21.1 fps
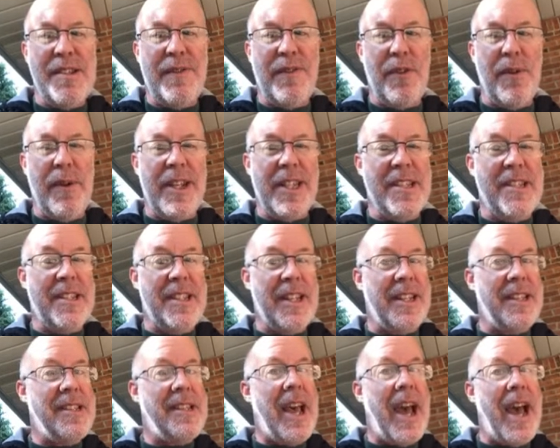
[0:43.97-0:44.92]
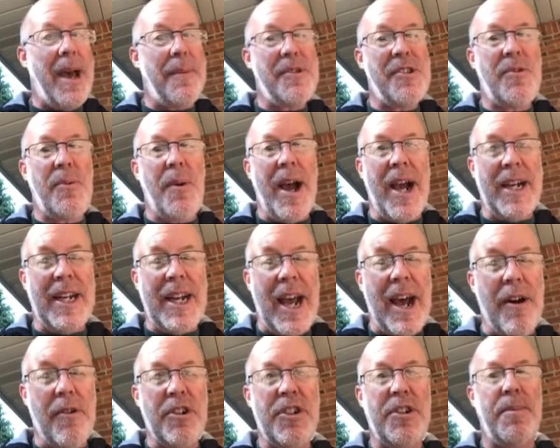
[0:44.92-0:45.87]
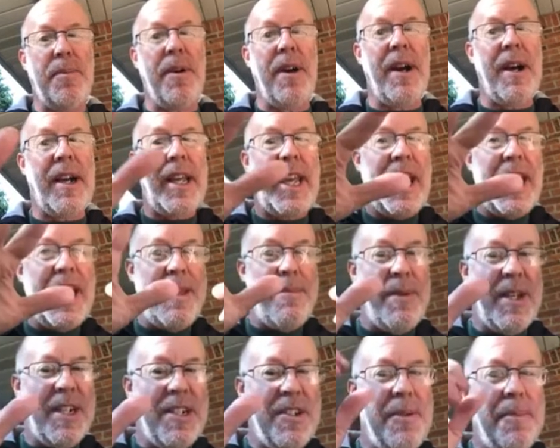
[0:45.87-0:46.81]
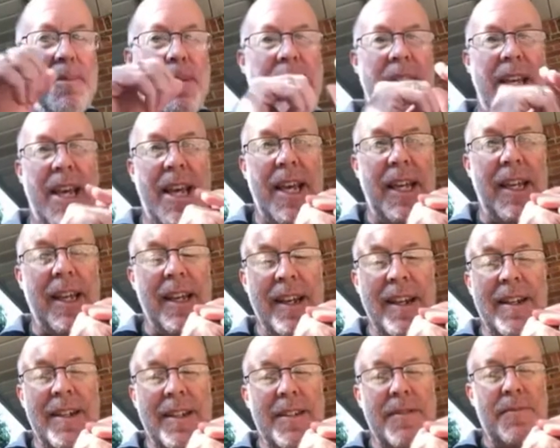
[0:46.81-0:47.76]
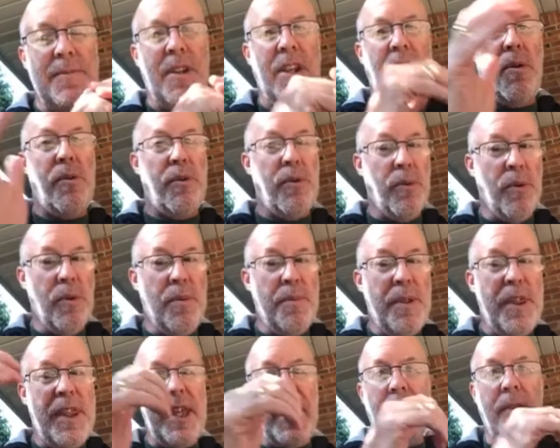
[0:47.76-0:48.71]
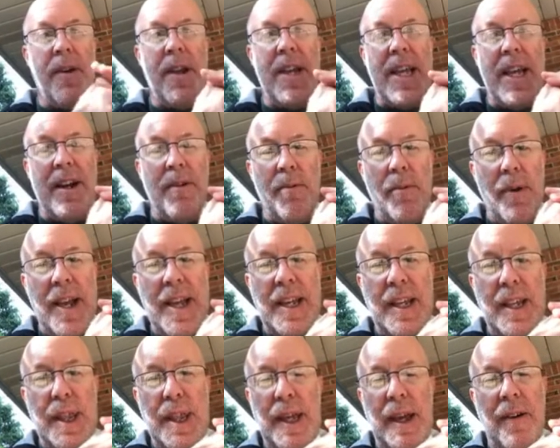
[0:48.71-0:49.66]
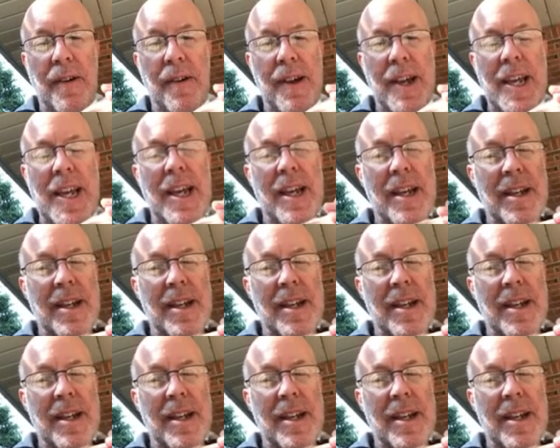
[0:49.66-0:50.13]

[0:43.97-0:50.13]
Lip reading: For instance, abstract algebra came into being, group theory and ring theory,